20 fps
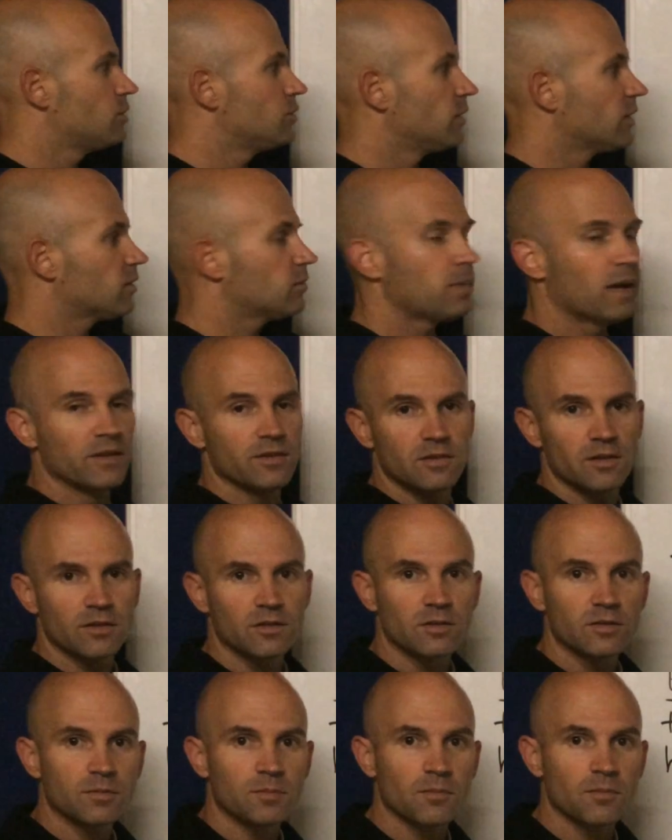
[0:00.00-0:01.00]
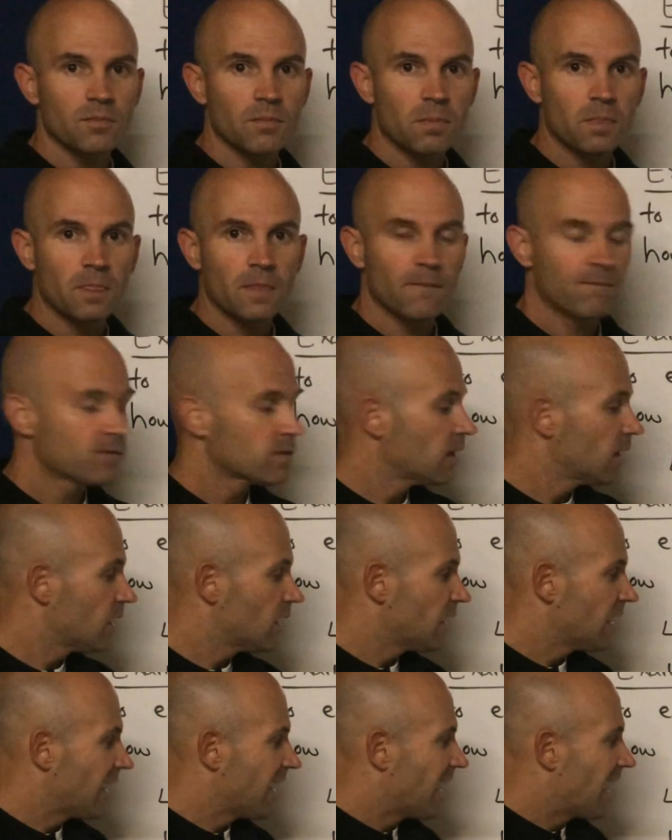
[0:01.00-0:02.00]
to expenses.
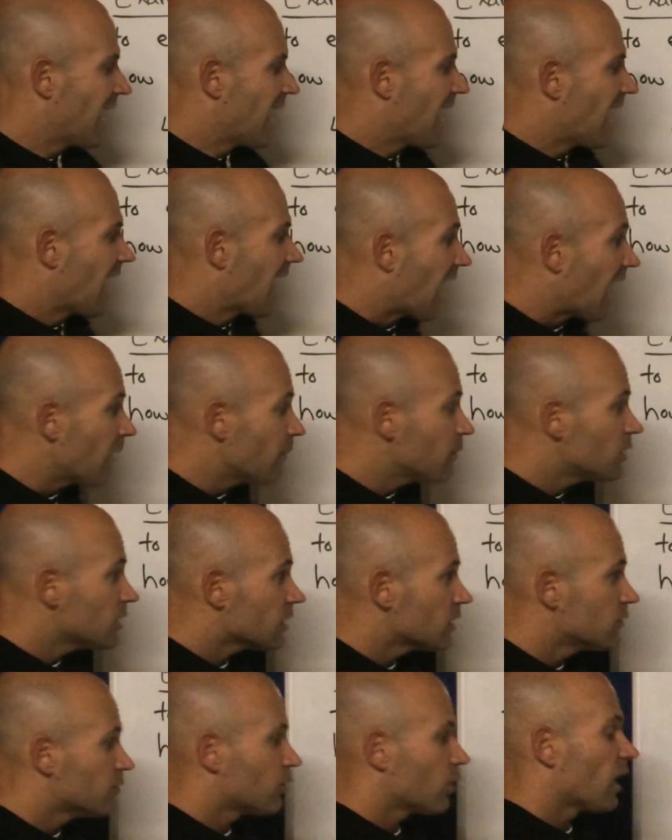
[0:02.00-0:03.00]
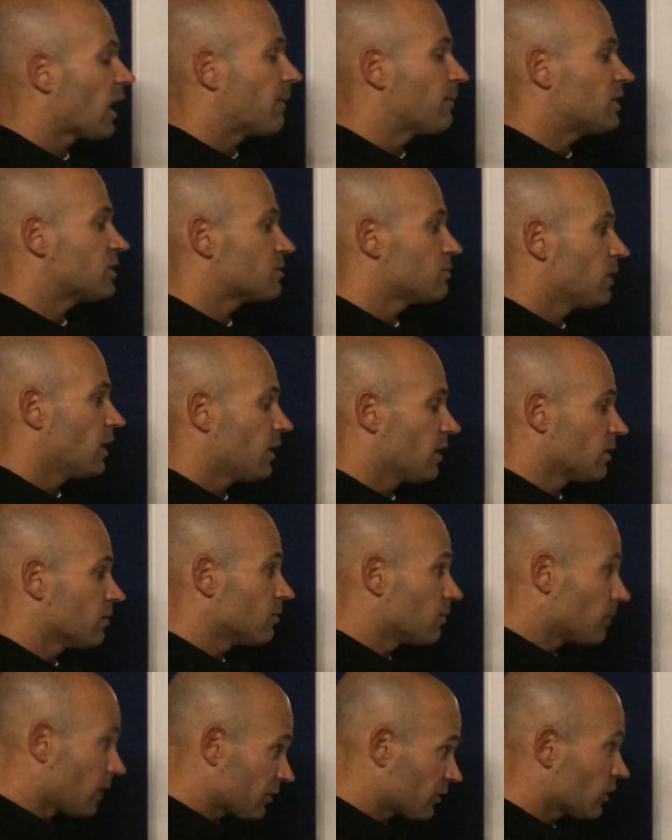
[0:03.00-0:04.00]
I'm looking for how much
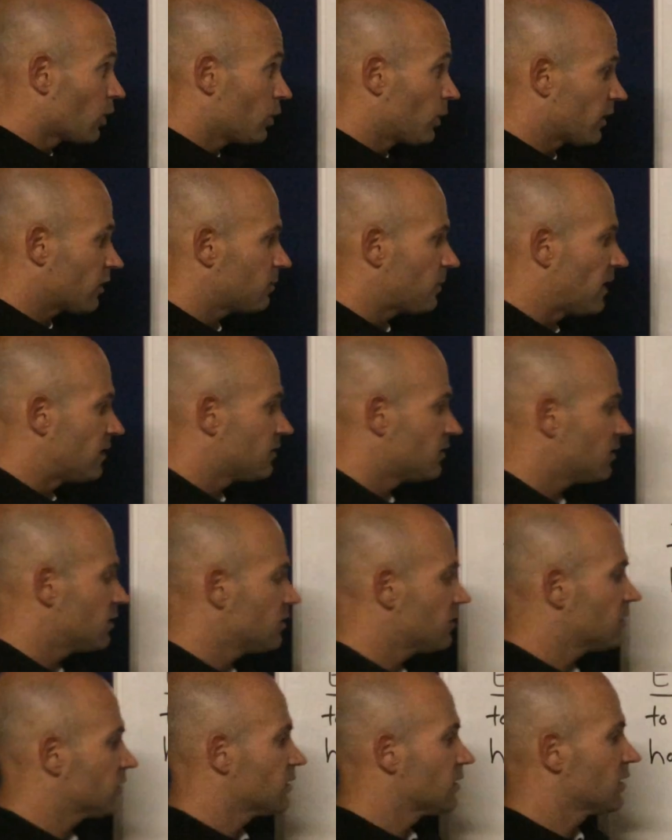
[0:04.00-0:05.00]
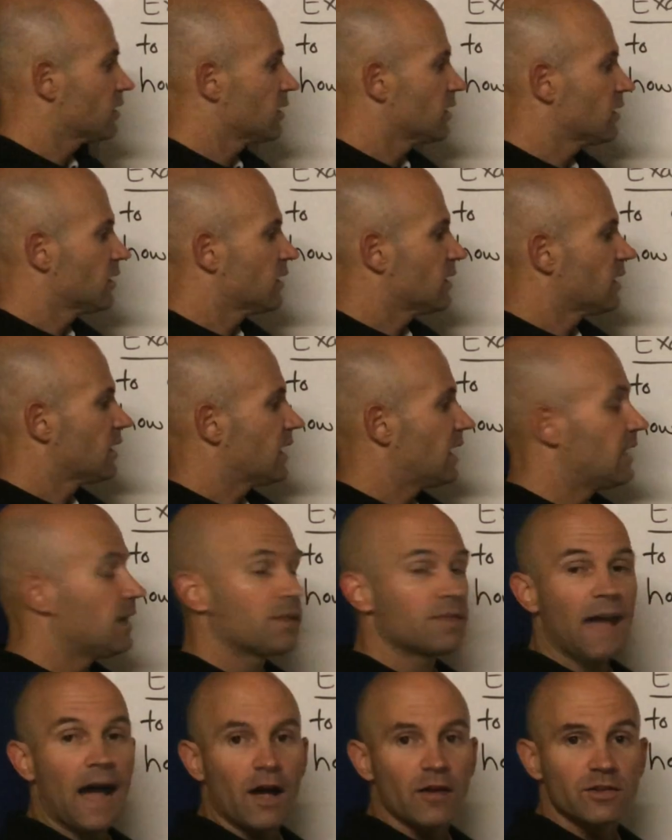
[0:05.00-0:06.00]
must go to expenses in
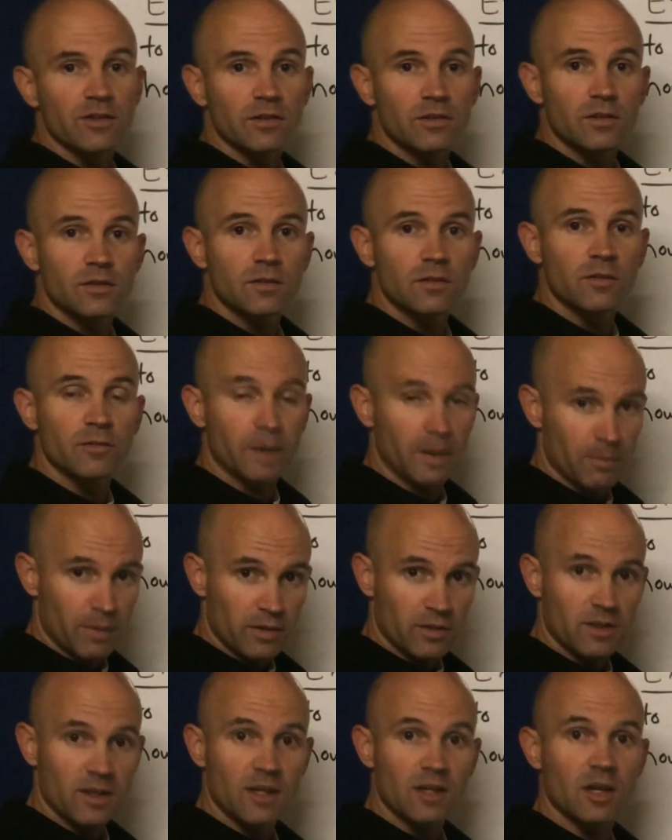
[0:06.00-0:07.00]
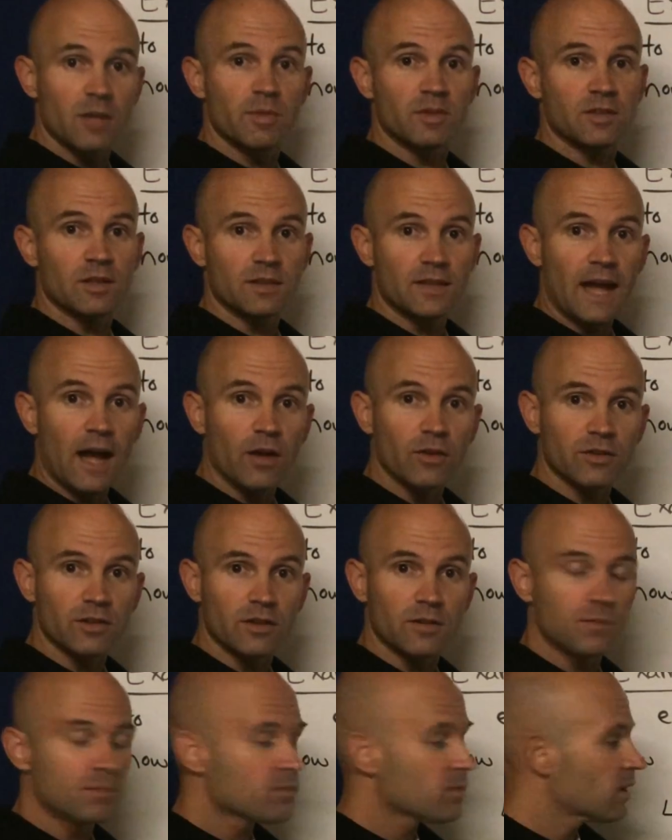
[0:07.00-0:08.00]
1,000. If my monthly income is
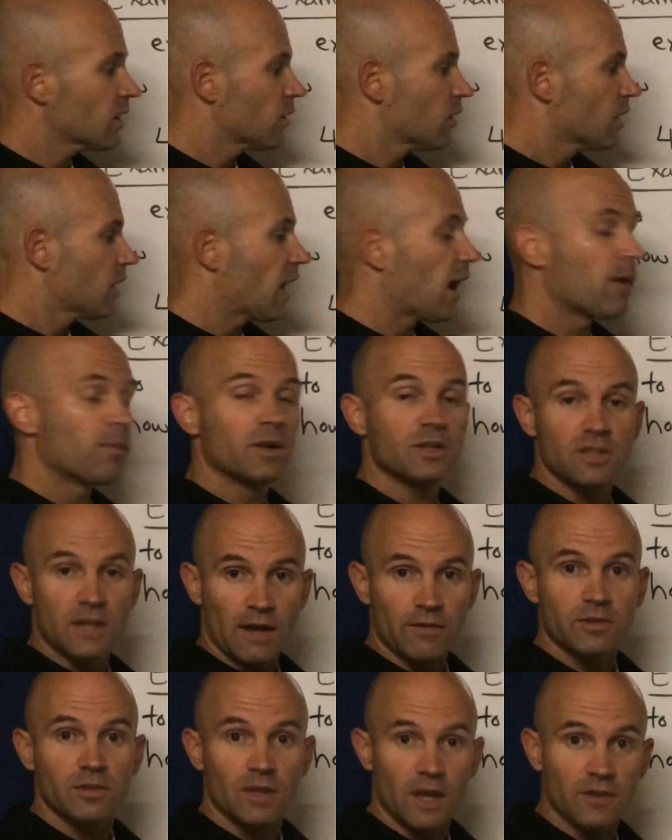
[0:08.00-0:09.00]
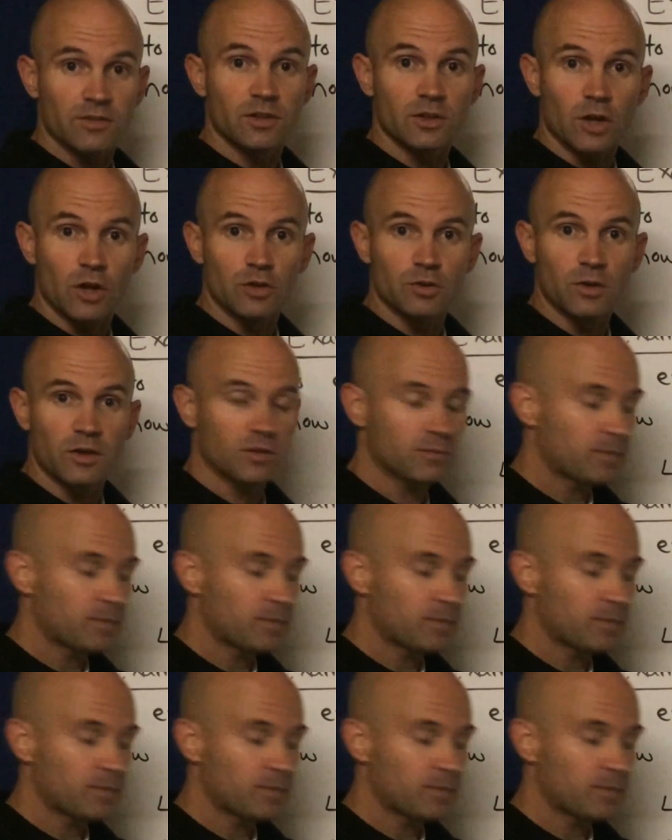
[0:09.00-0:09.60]
1,000, how much has to go to